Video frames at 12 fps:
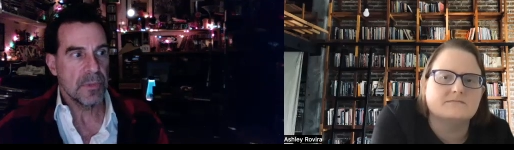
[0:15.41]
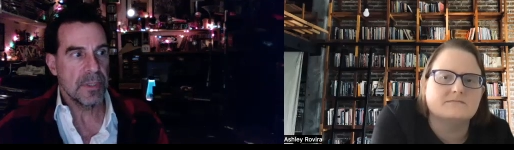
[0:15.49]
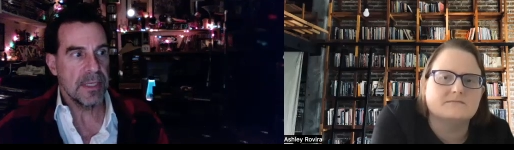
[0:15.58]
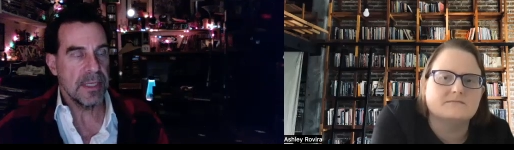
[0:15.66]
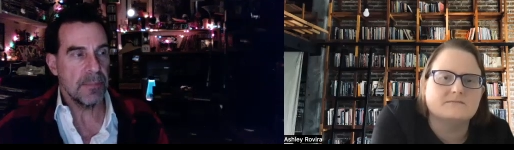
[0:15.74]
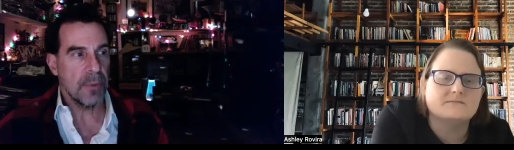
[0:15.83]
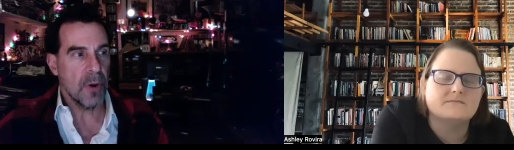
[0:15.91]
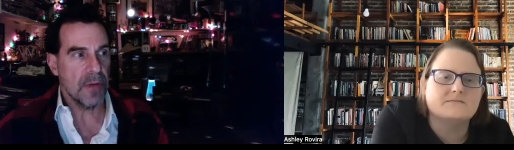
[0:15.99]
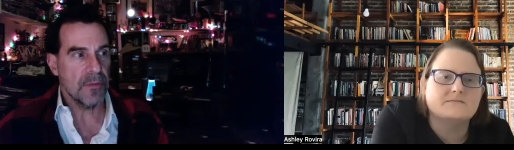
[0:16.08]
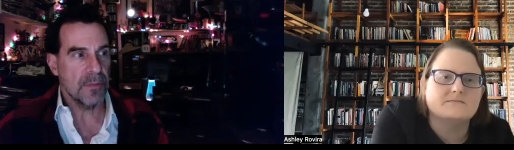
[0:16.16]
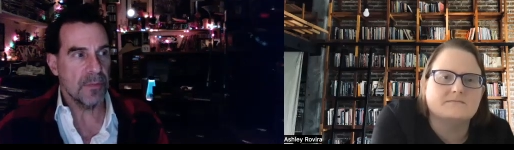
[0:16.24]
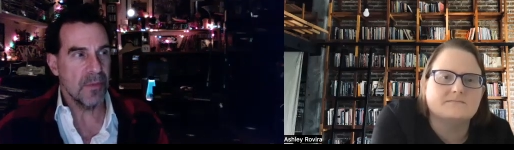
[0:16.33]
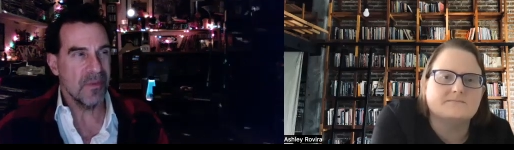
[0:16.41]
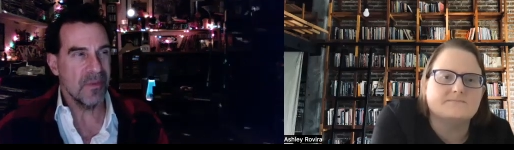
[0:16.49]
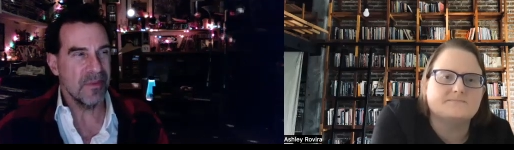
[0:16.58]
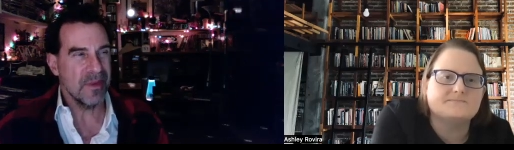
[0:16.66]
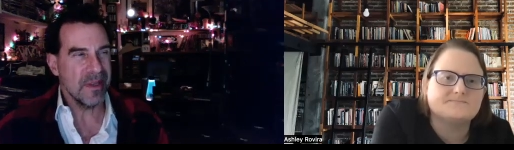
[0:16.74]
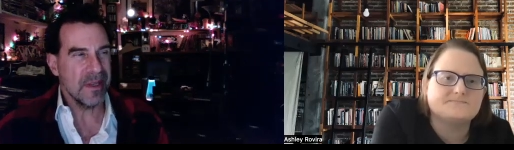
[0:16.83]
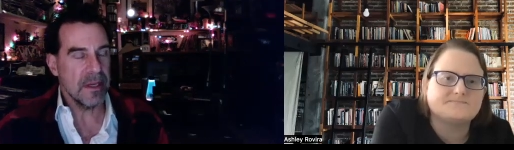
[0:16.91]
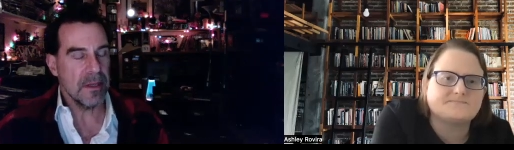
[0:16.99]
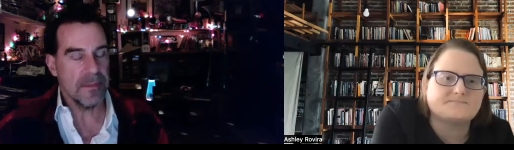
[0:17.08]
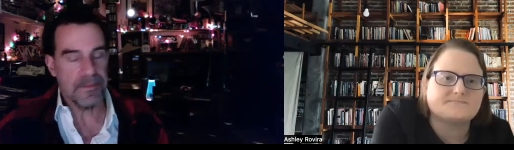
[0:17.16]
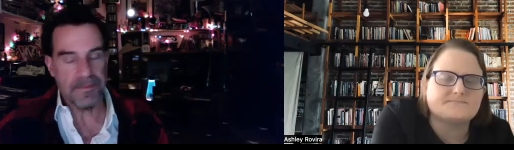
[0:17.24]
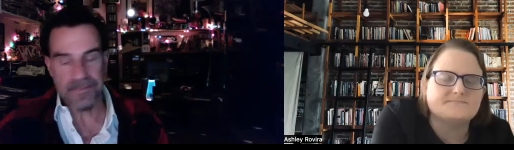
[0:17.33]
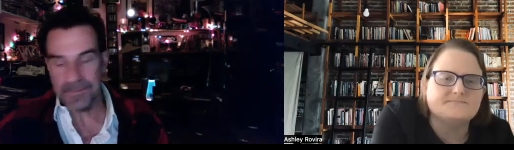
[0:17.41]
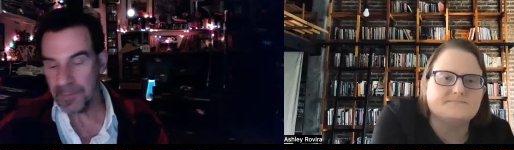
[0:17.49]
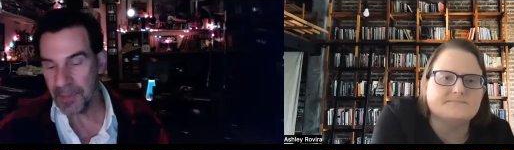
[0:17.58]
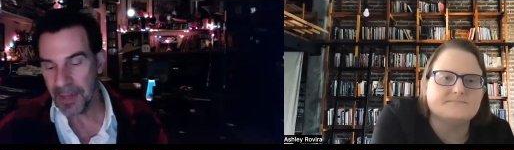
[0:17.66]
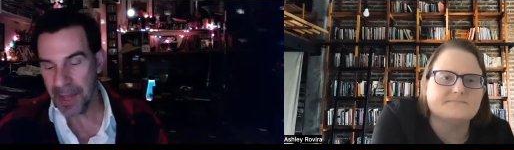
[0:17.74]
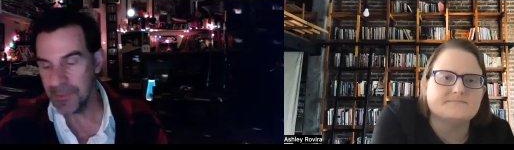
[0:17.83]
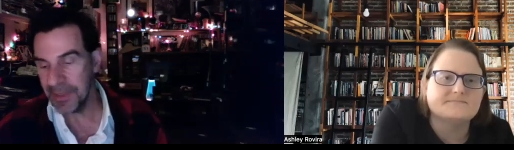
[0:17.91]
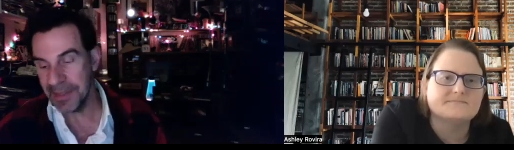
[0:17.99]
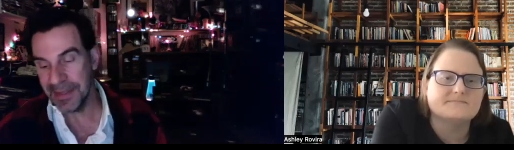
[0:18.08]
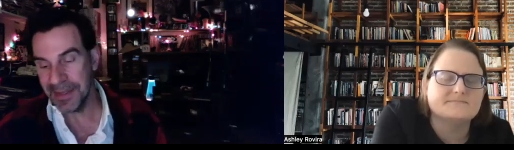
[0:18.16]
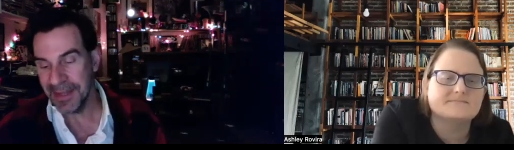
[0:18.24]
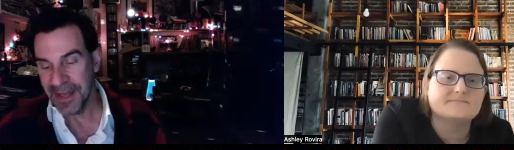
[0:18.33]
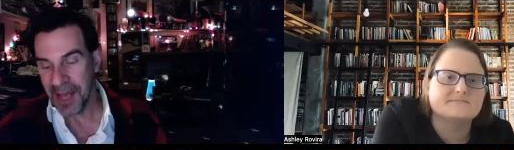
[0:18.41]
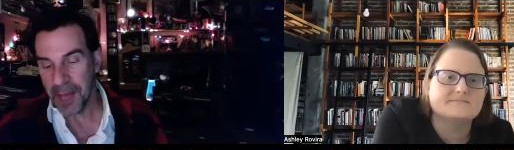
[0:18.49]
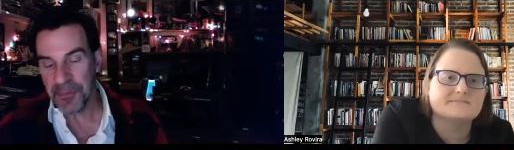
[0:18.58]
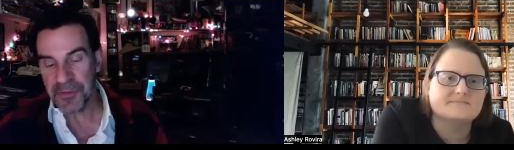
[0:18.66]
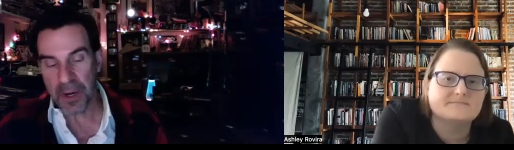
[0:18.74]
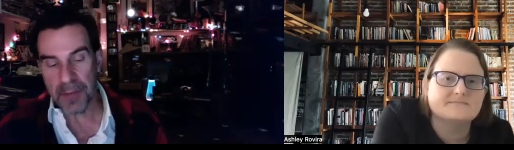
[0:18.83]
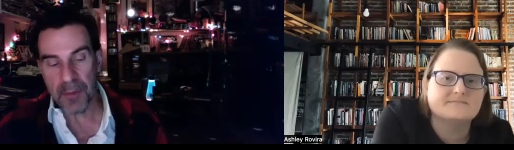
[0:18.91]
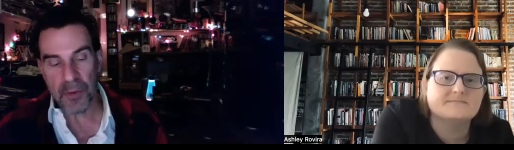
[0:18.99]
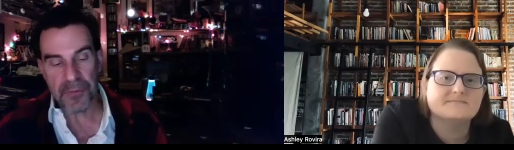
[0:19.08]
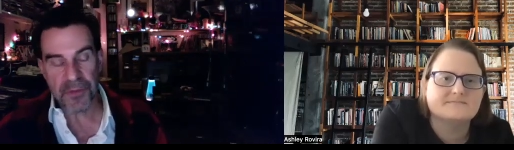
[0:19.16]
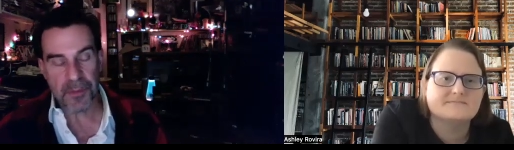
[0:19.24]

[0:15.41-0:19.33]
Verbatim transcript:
Speaker 1: getting parts but we're you know I mean I'm sorry most of the